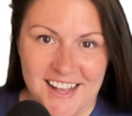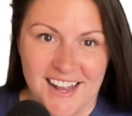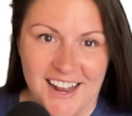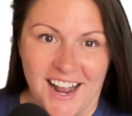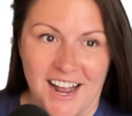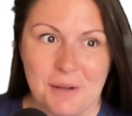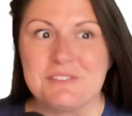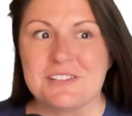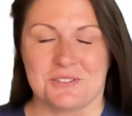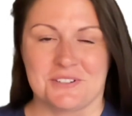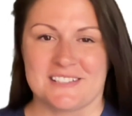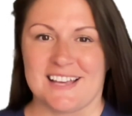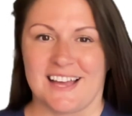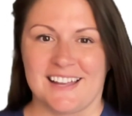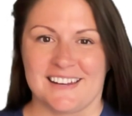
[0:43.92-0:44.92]
I'm so
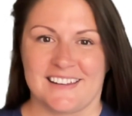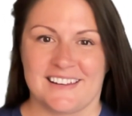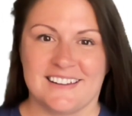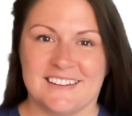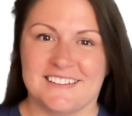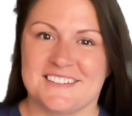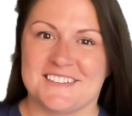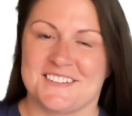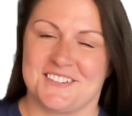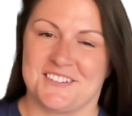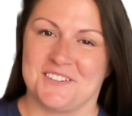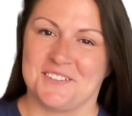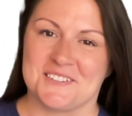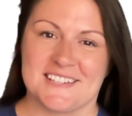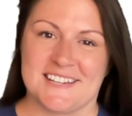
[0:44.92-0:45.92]
excited to
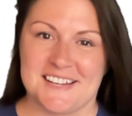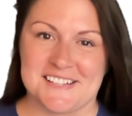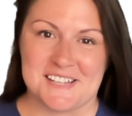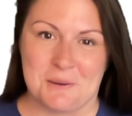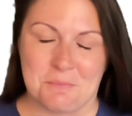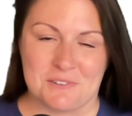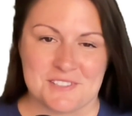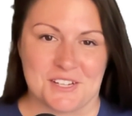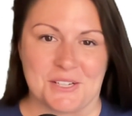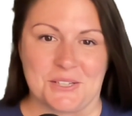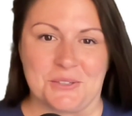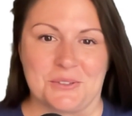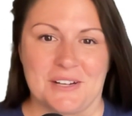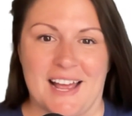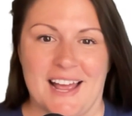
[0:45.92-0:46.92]
do today's
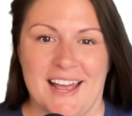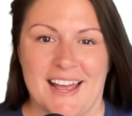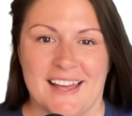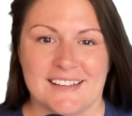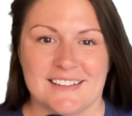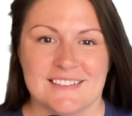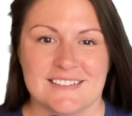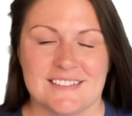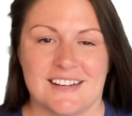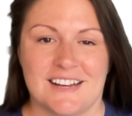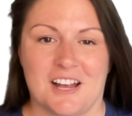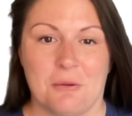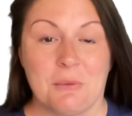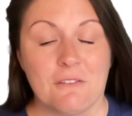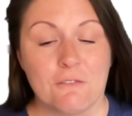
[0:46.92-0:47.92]
episode as
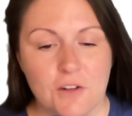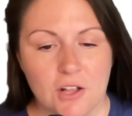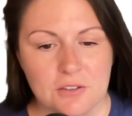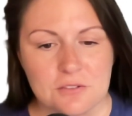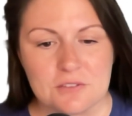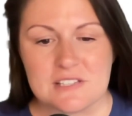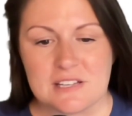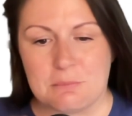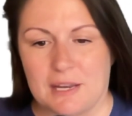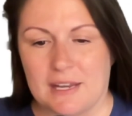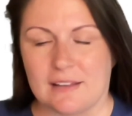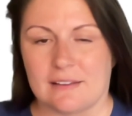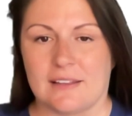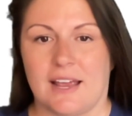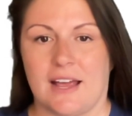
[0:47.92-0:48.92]
it follows
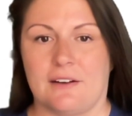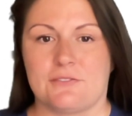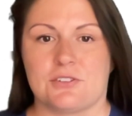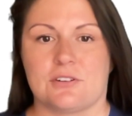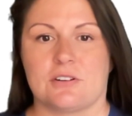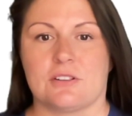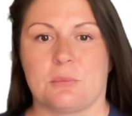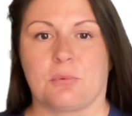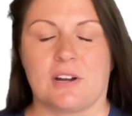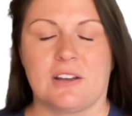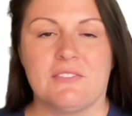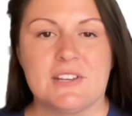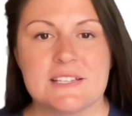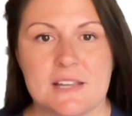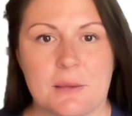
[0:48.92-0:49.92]
immediately after the
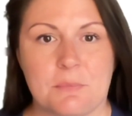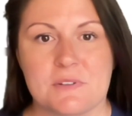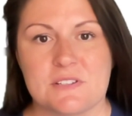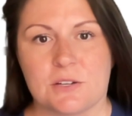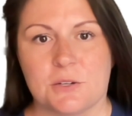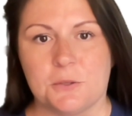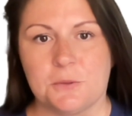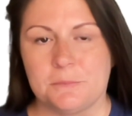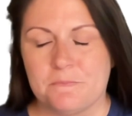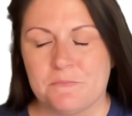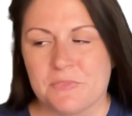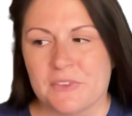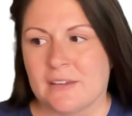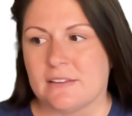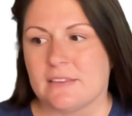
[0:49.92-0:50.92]
previous episode
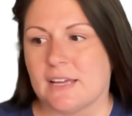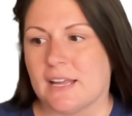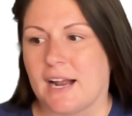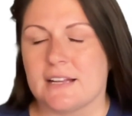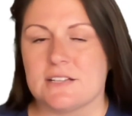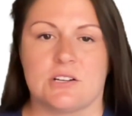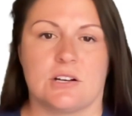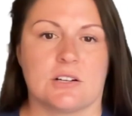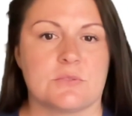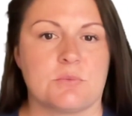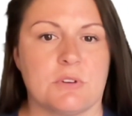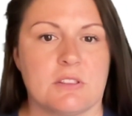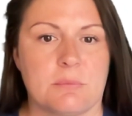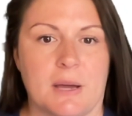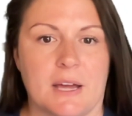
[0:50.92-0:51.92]
that I talked
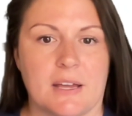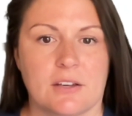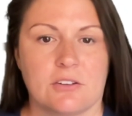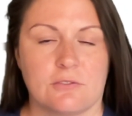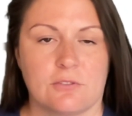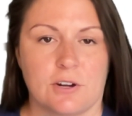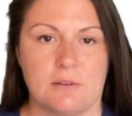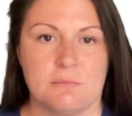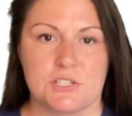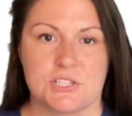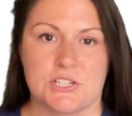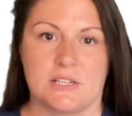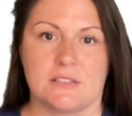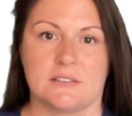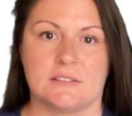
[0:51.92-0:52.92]
with my good friend
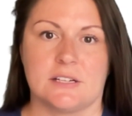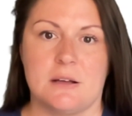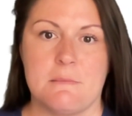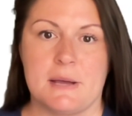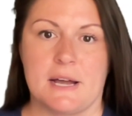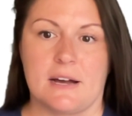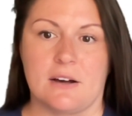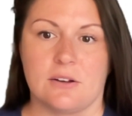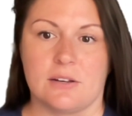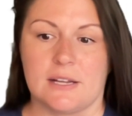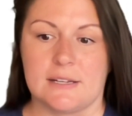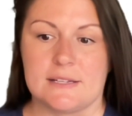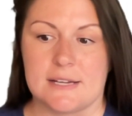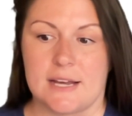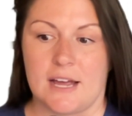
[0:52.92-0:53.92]
Michelle about
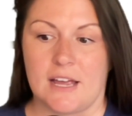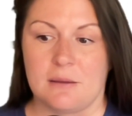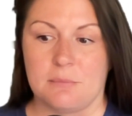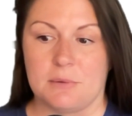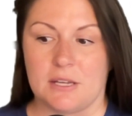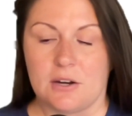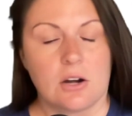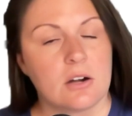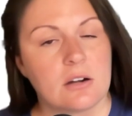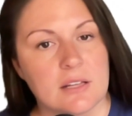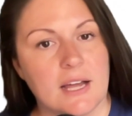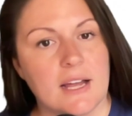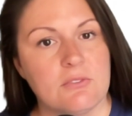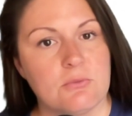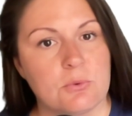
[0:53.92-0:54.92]
a time in her
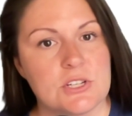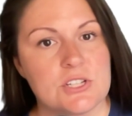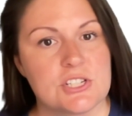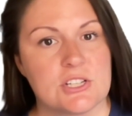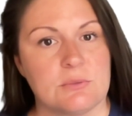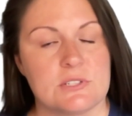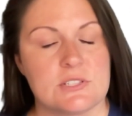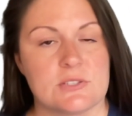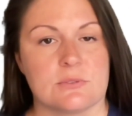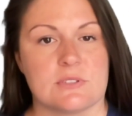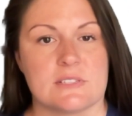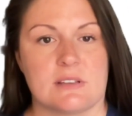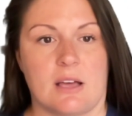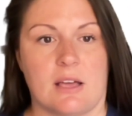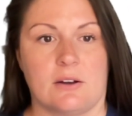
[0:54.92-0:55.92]
life when she was
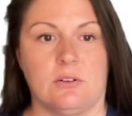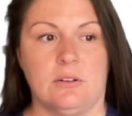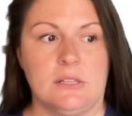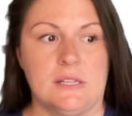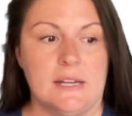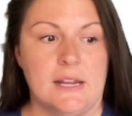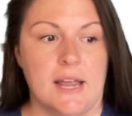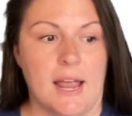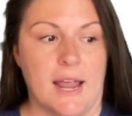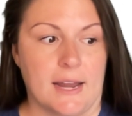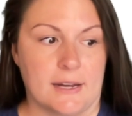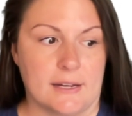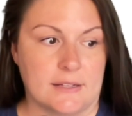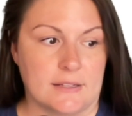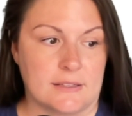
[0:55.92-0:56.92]
suicidal.
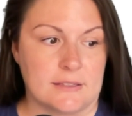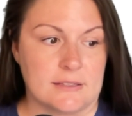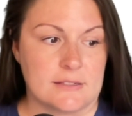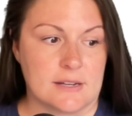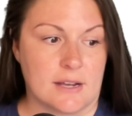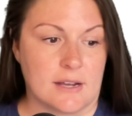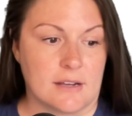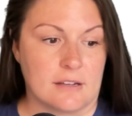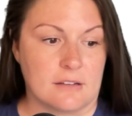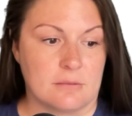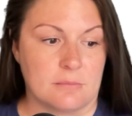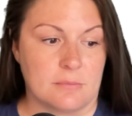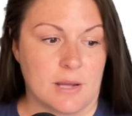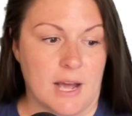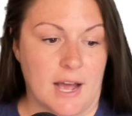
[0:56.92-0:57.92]
And
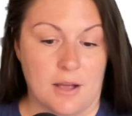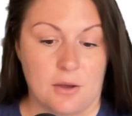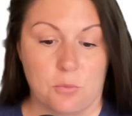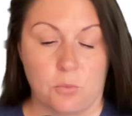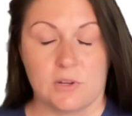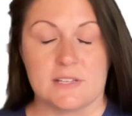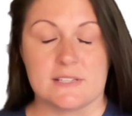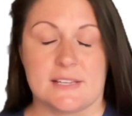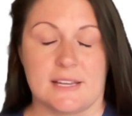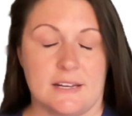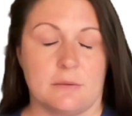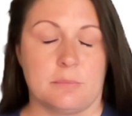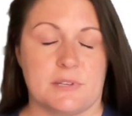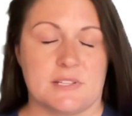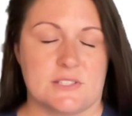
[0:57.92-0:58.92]
I was in
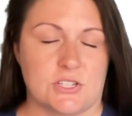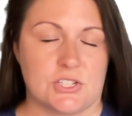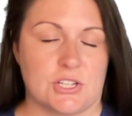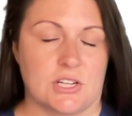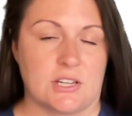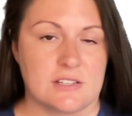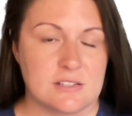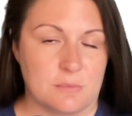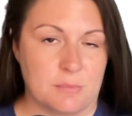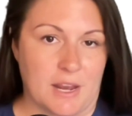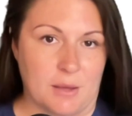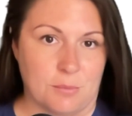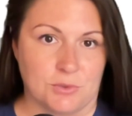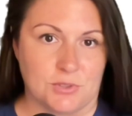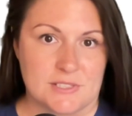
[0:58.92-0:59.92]
a position to be
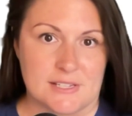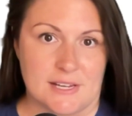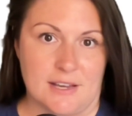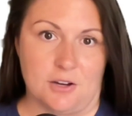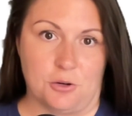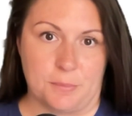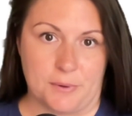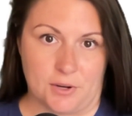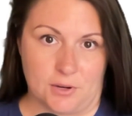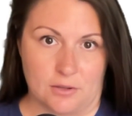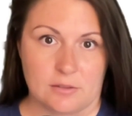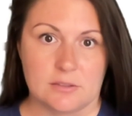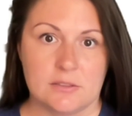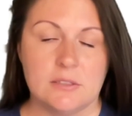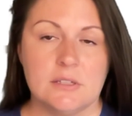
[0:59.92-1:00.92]
able to help
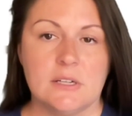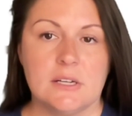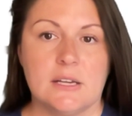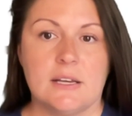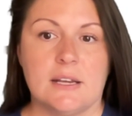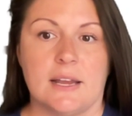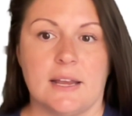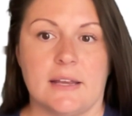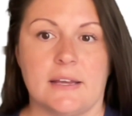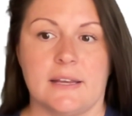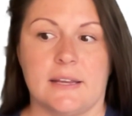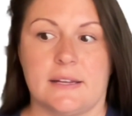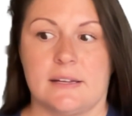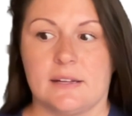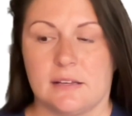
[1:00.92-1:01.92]
her
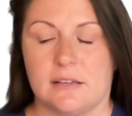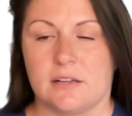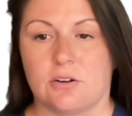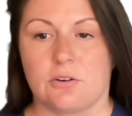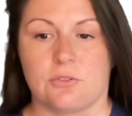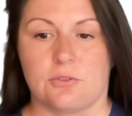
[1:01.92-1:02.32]
and get her through